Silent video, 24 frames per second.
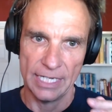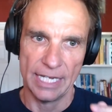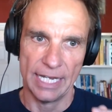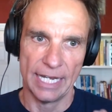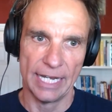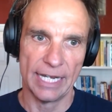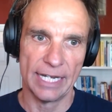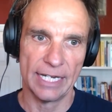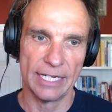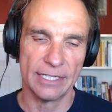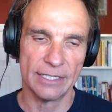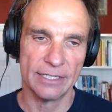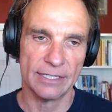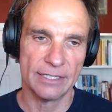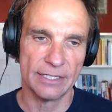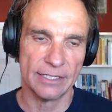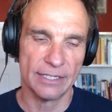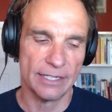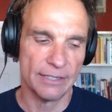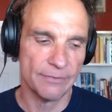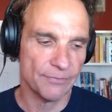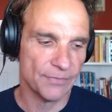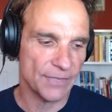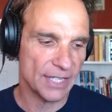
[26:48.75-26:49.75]
And
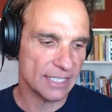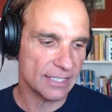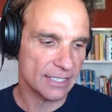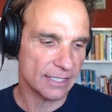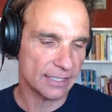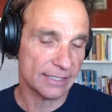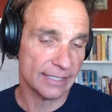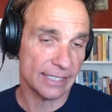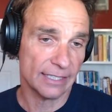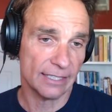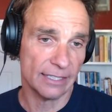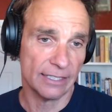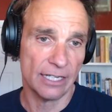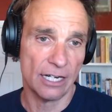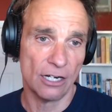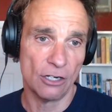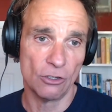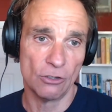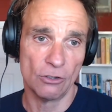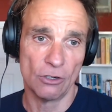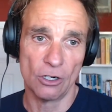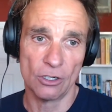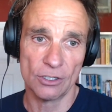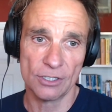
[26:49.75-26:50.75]
that's exactly
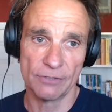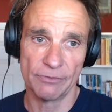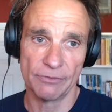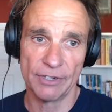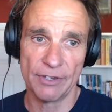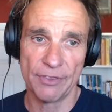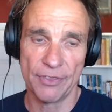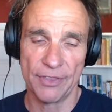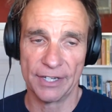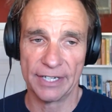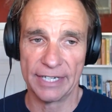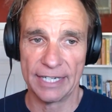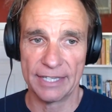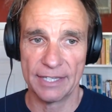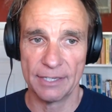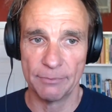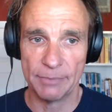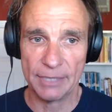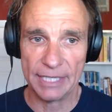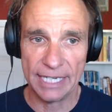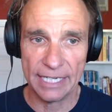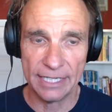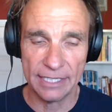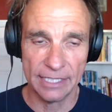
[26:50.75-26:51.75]
how also we think. At the
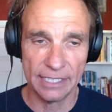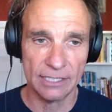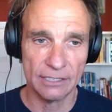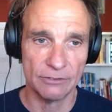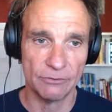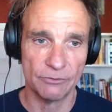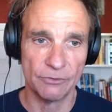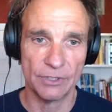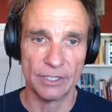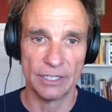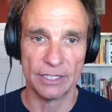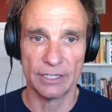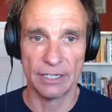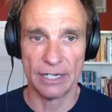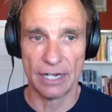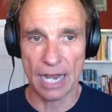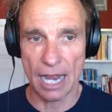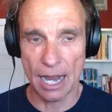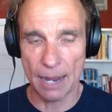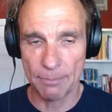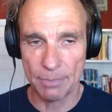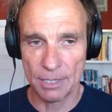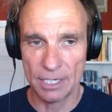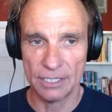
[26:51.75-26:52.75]
beginning,
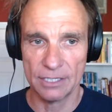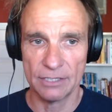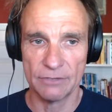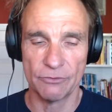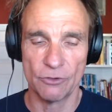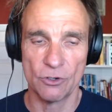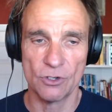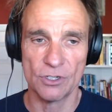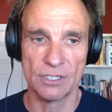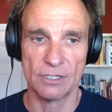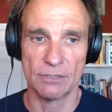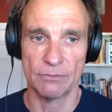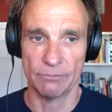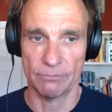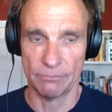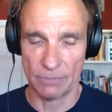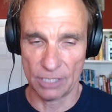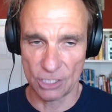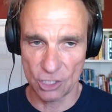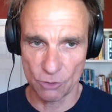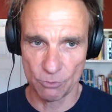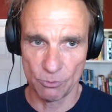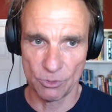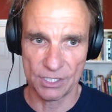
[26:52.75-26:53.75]
Upland was
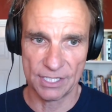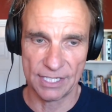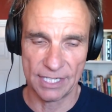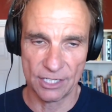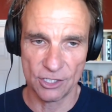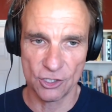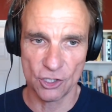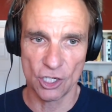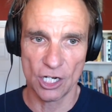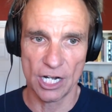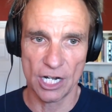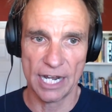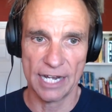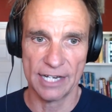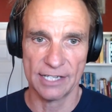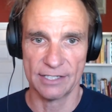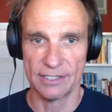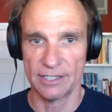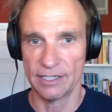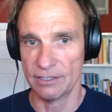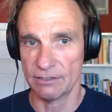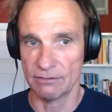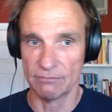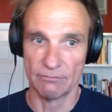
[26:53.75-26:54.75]
much more centralized
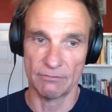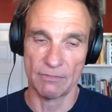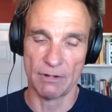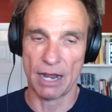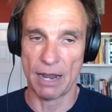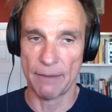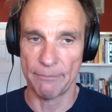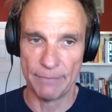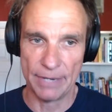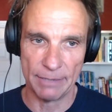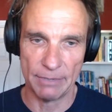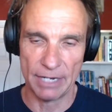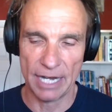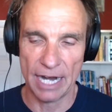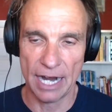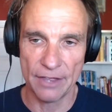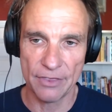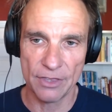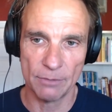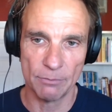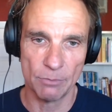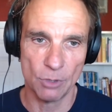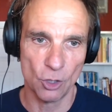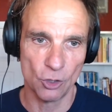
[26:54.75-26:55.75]
than maybe
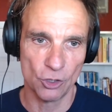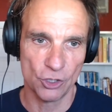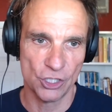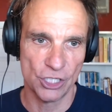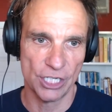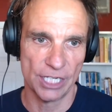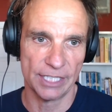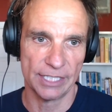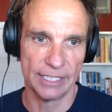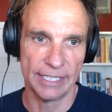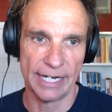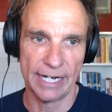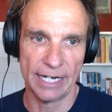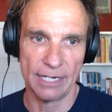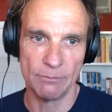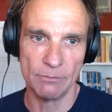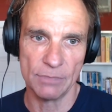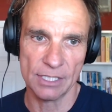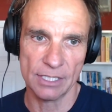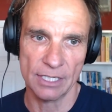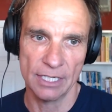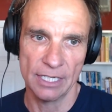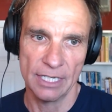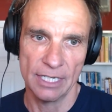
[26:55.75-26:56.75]
other blockchain
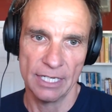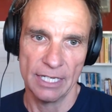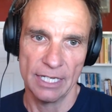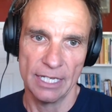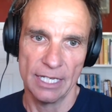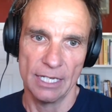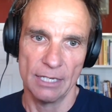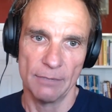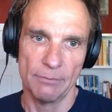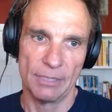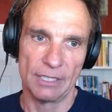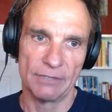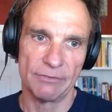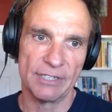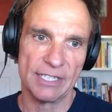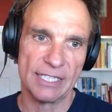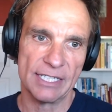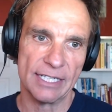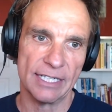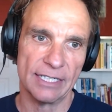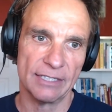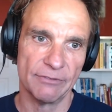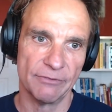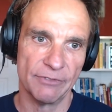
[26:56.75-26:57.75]
games. But we
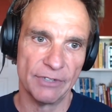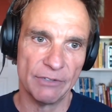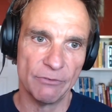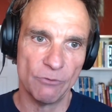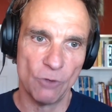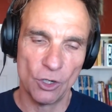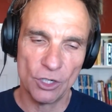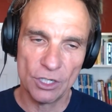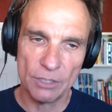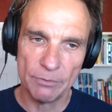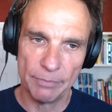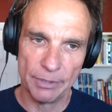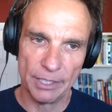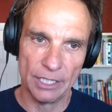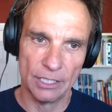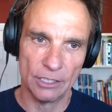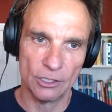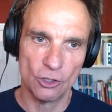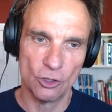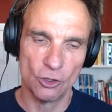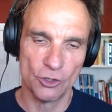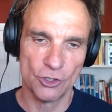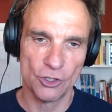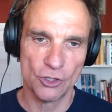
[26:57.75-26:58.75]
said we want to be in
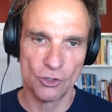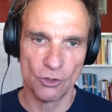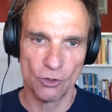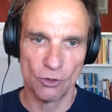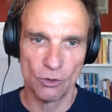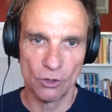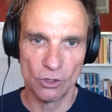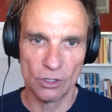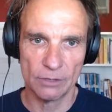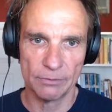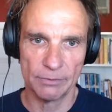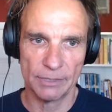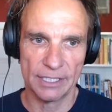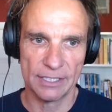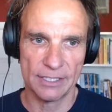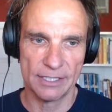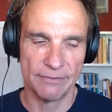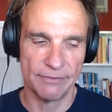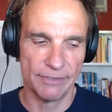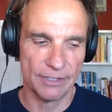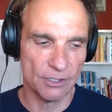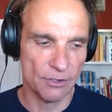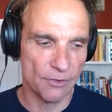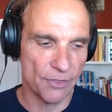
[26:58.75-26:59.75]
control, because
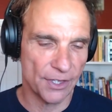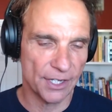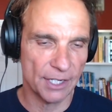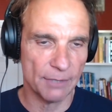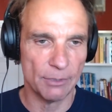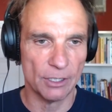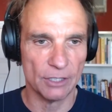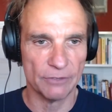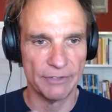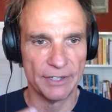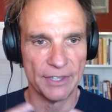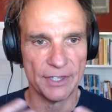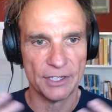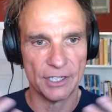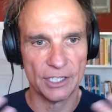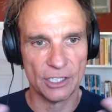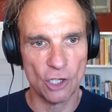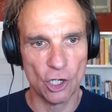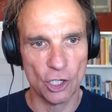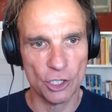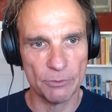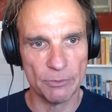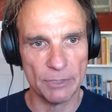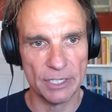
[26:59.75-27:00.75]
when you think about when the
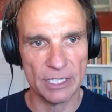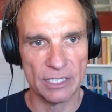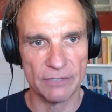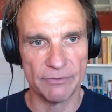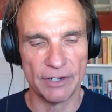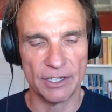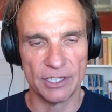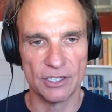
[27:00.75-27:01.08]
economy is very